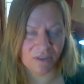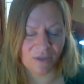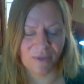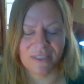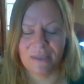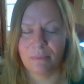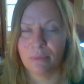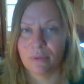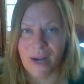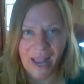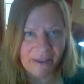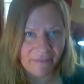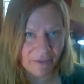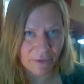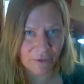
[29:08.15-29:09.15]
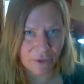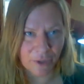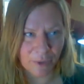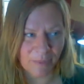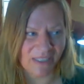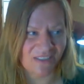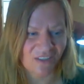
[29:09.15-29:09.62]
So it's a private
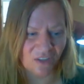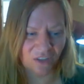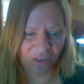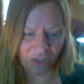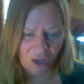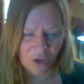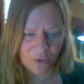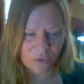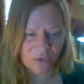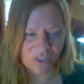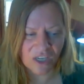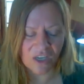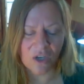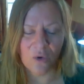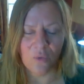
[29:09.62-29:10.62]
group. It's closed.